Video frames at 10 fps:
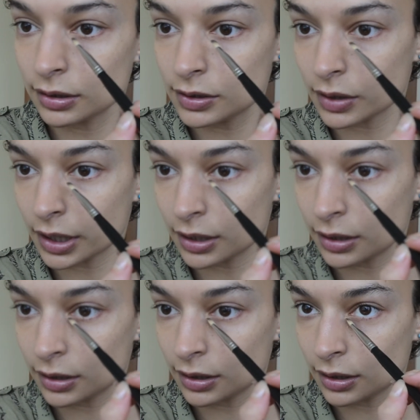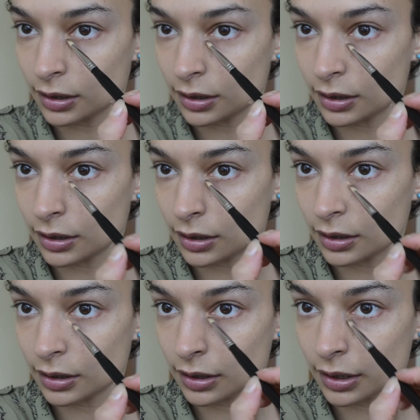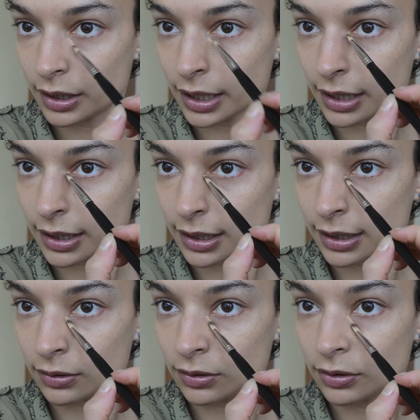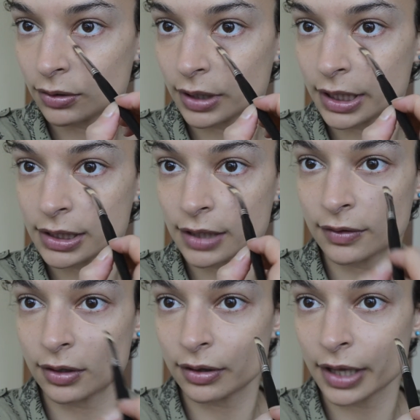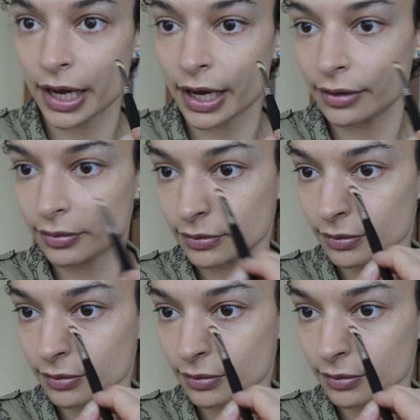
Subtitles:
So I can get that little crease I've got there